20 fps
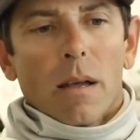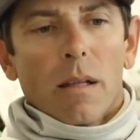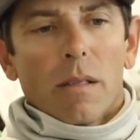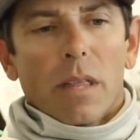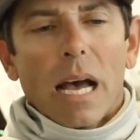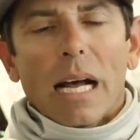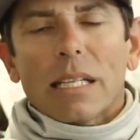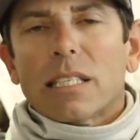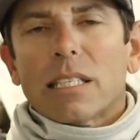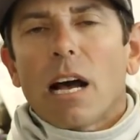
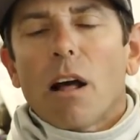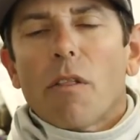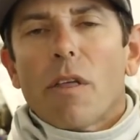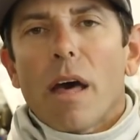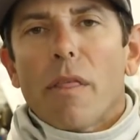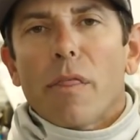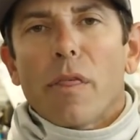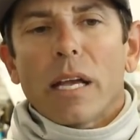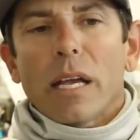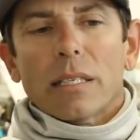That's how
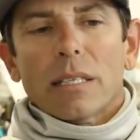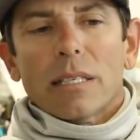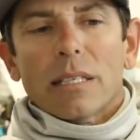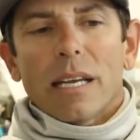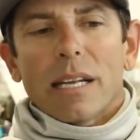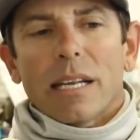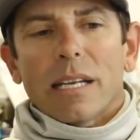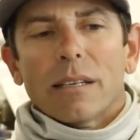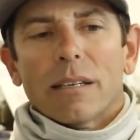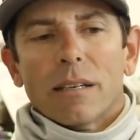that thing's
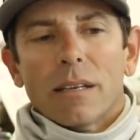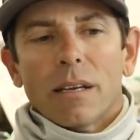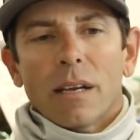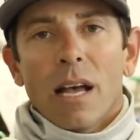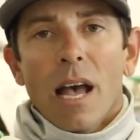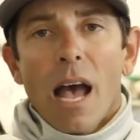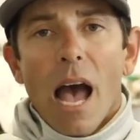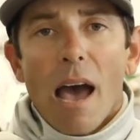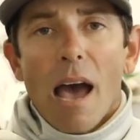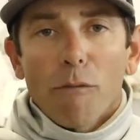sitting.
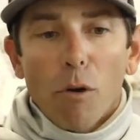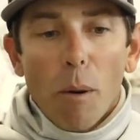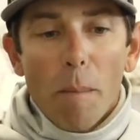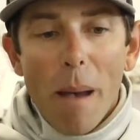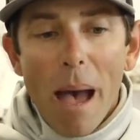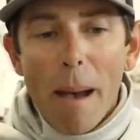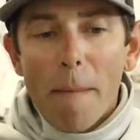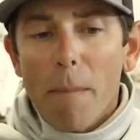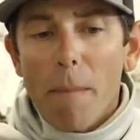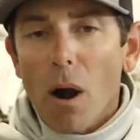And
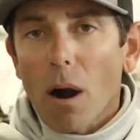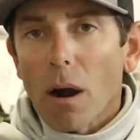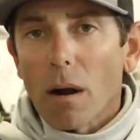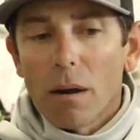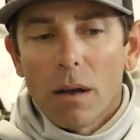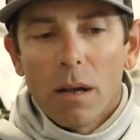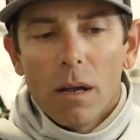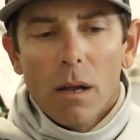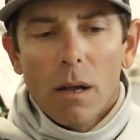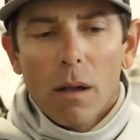remember,
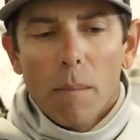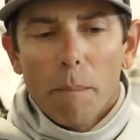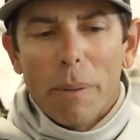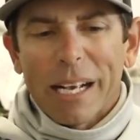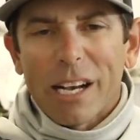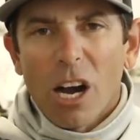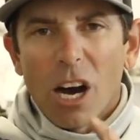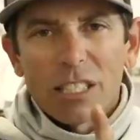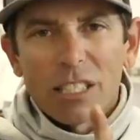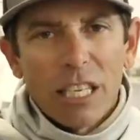
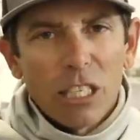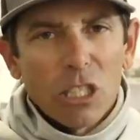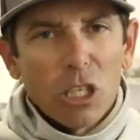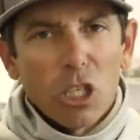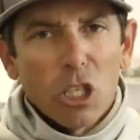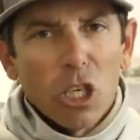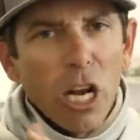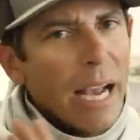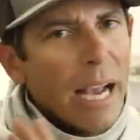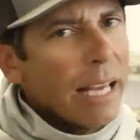because it's
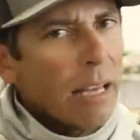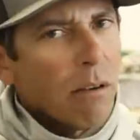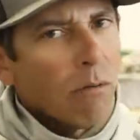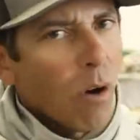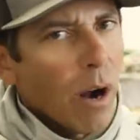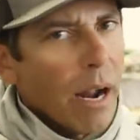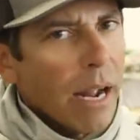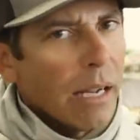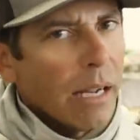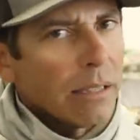chicken
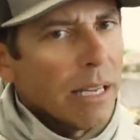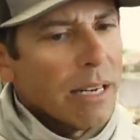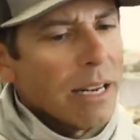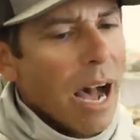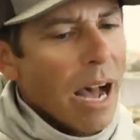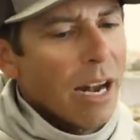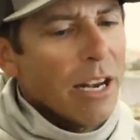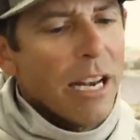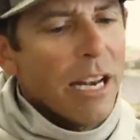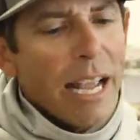rigged and
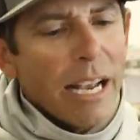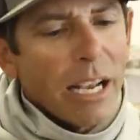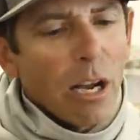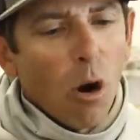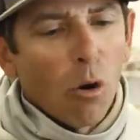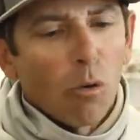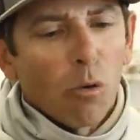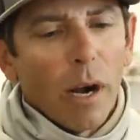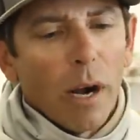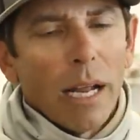not
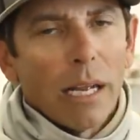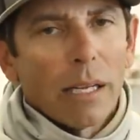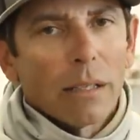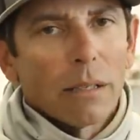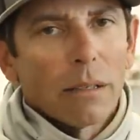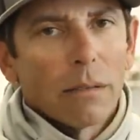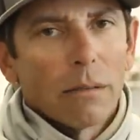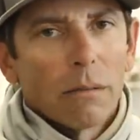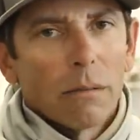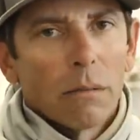Nico rigged,